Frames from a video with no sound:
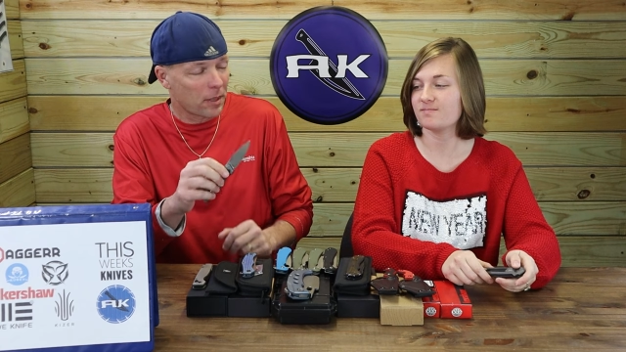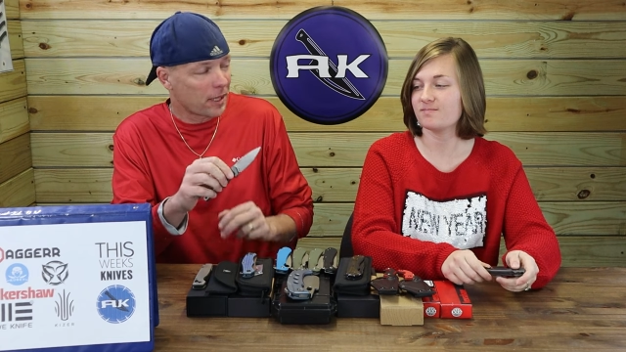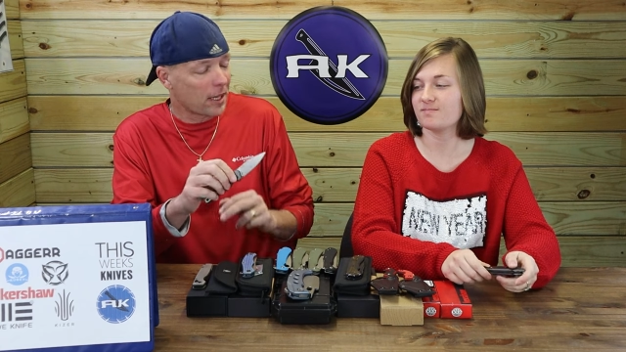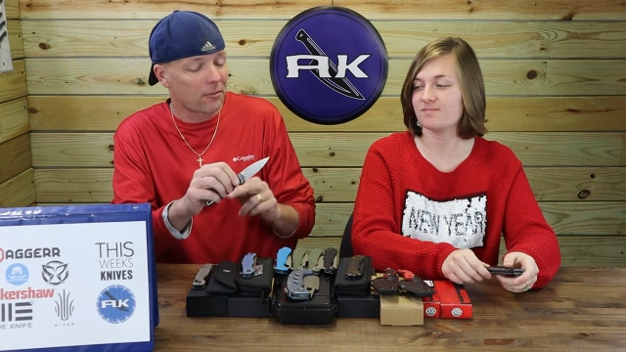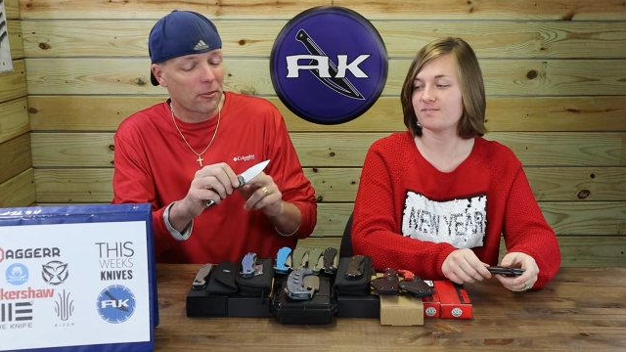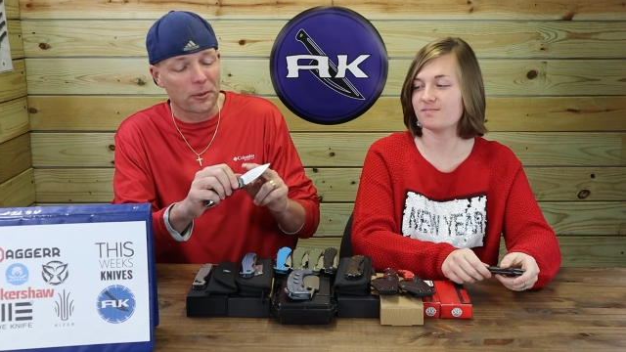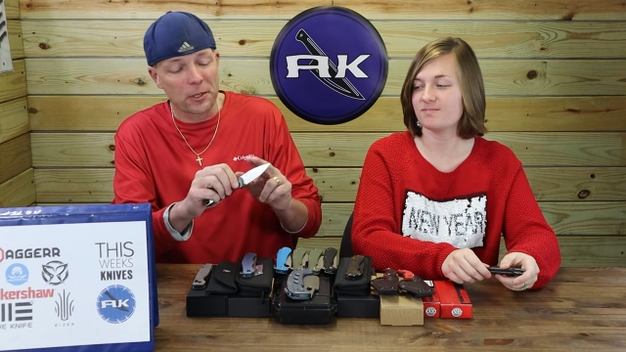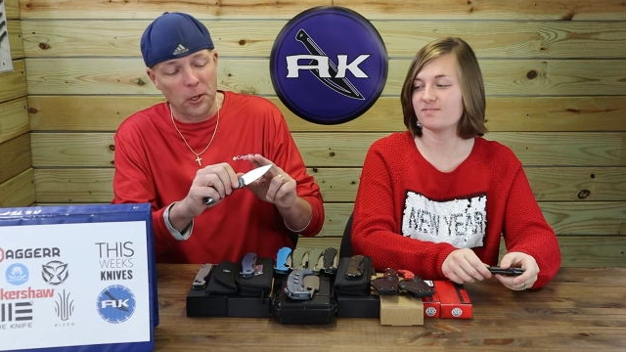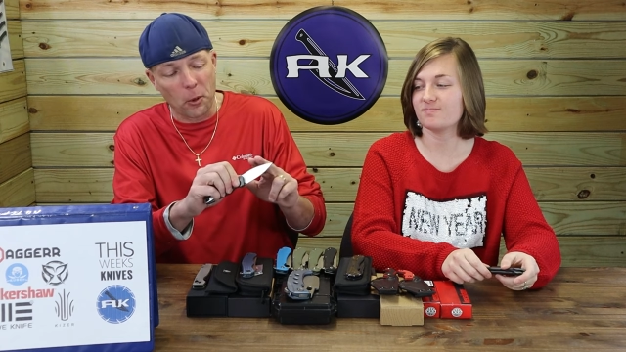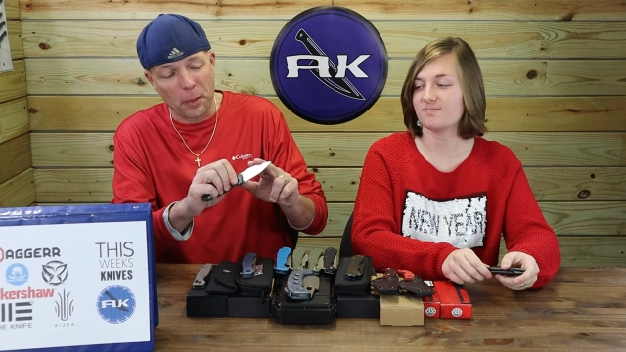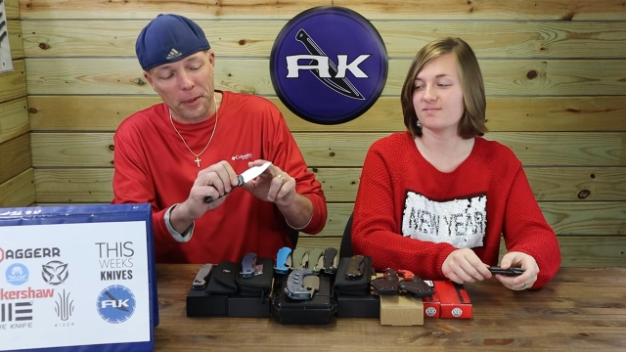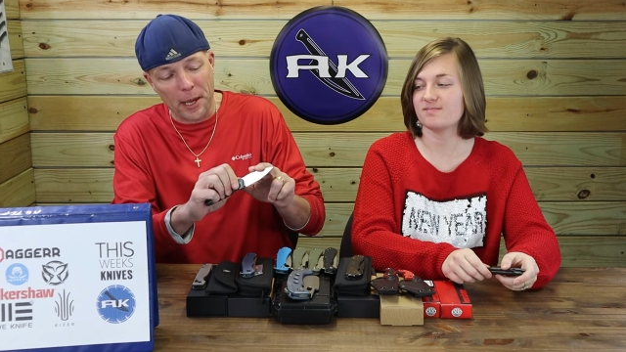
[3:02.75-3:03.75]
Speaker 1: bit careful when you
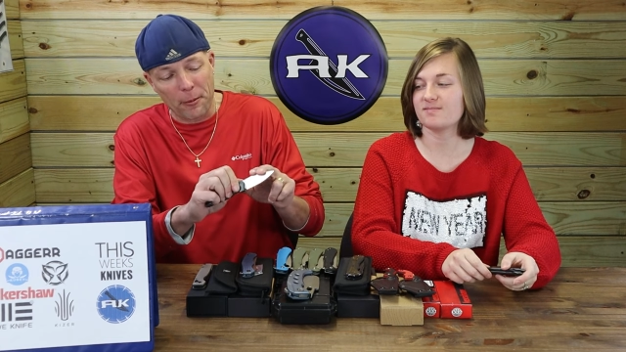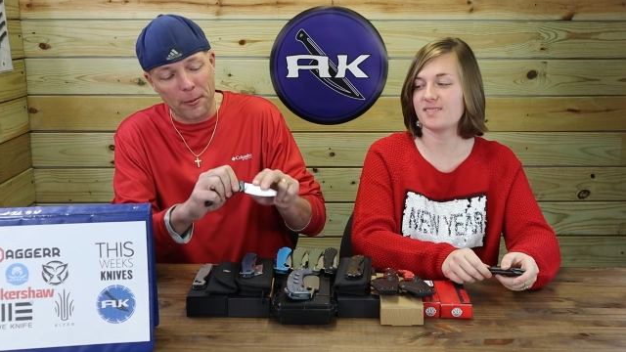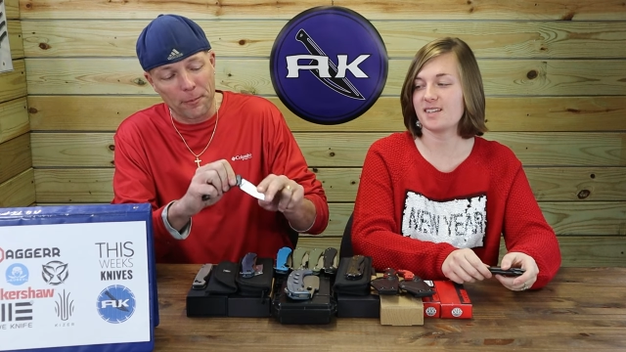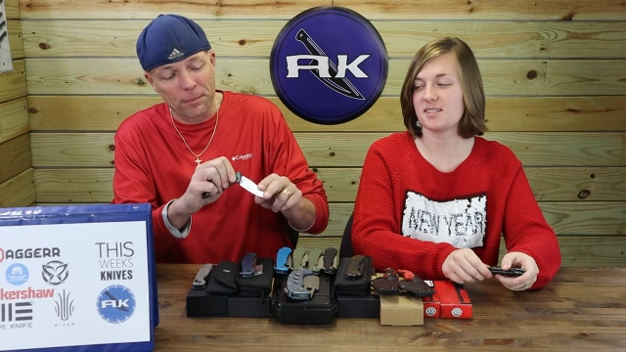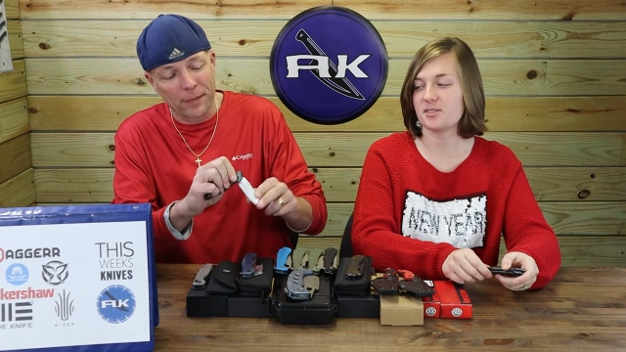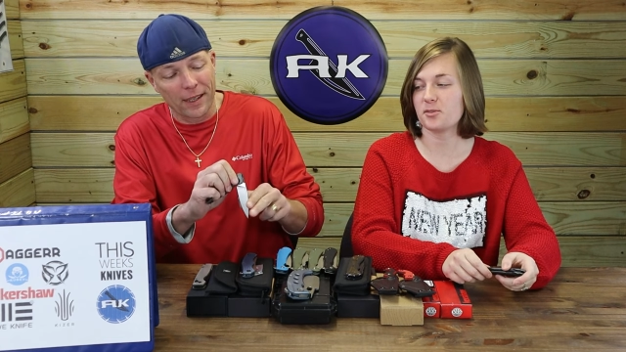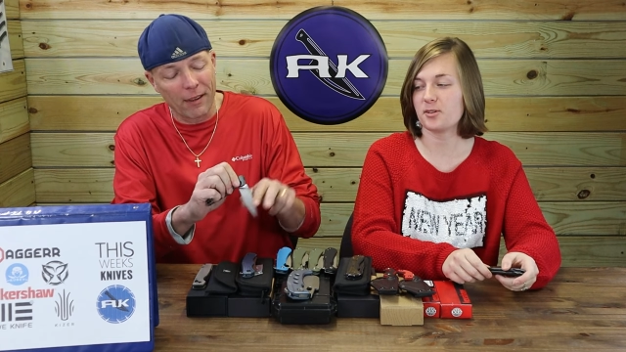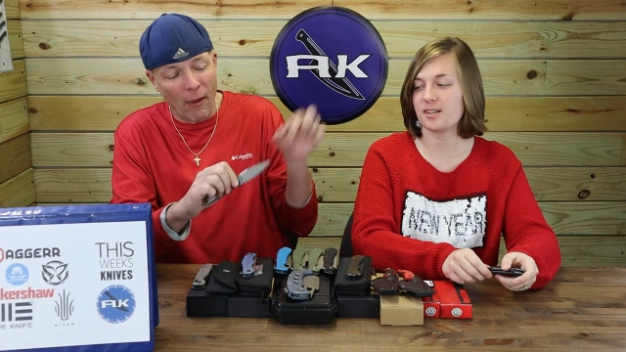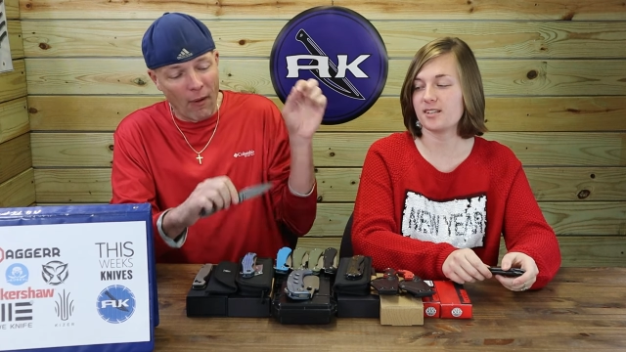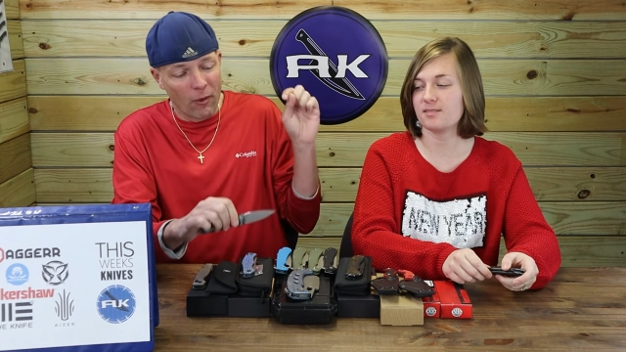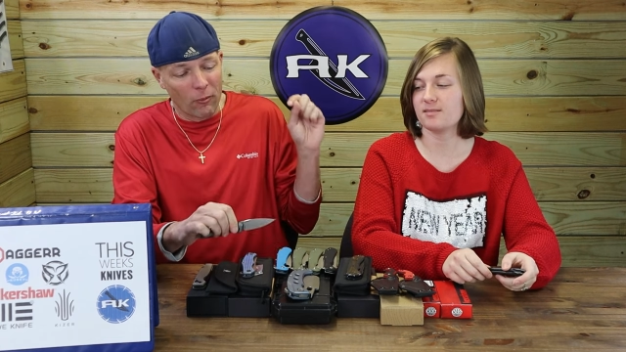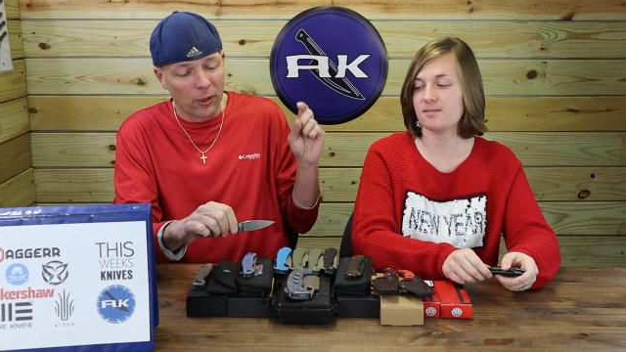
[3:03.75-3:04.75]
open that one.
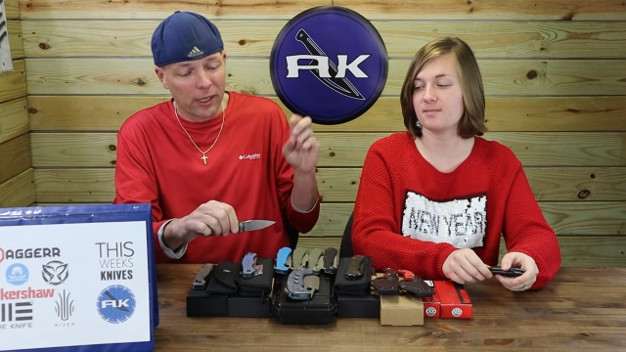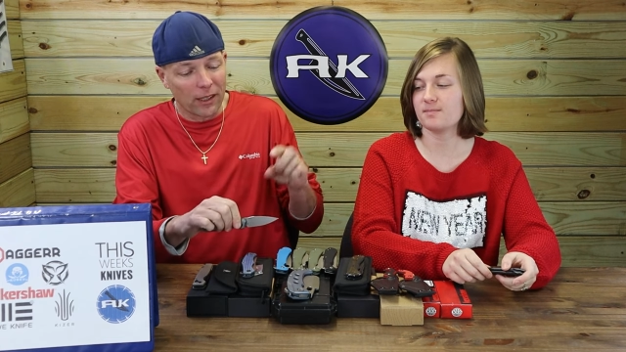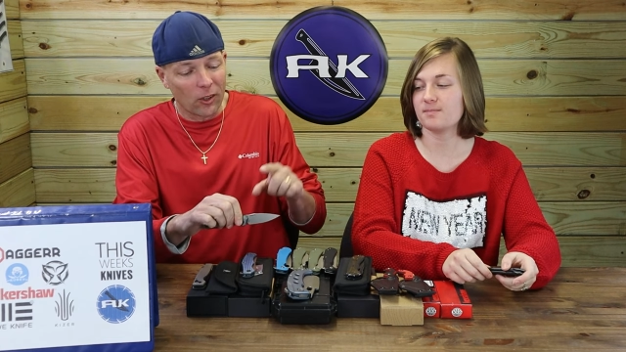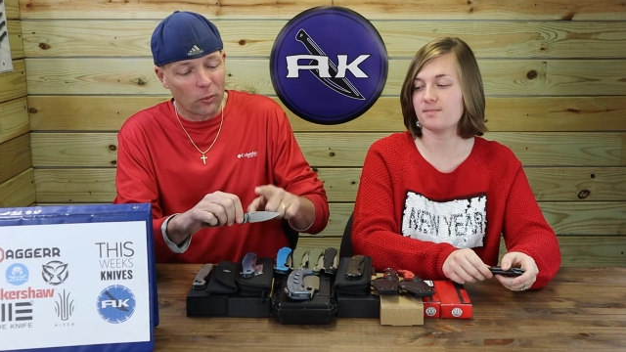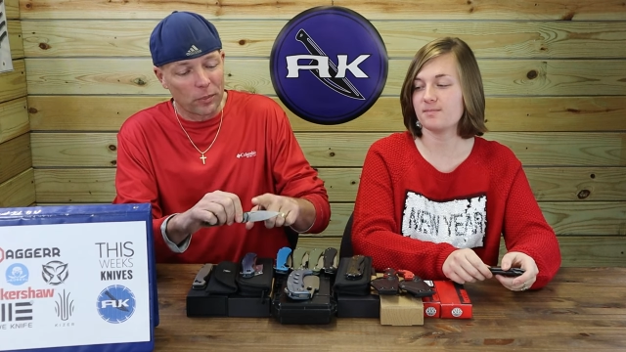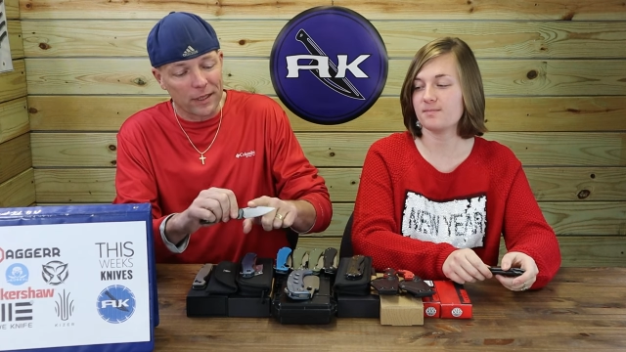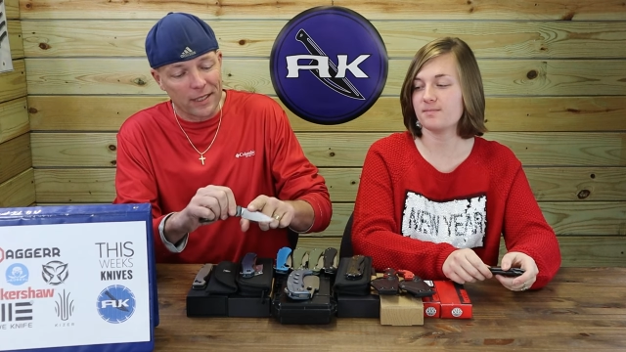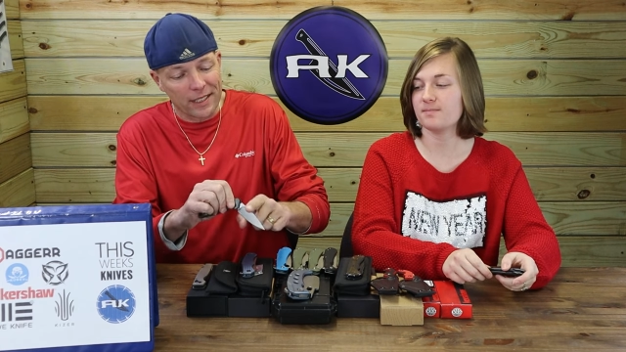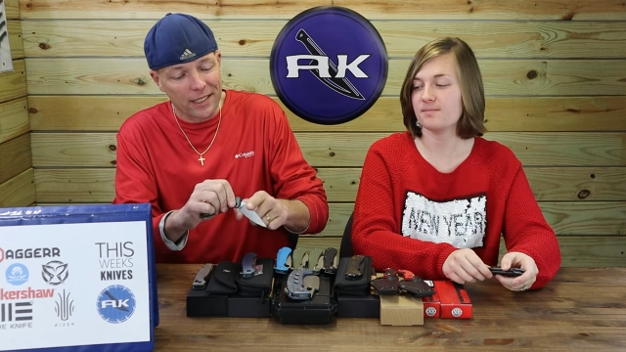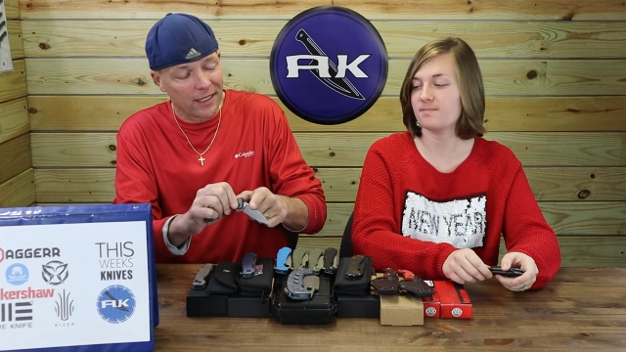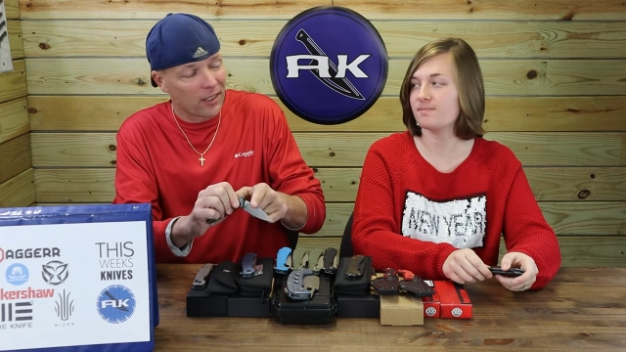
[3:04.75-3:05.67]
When it opens.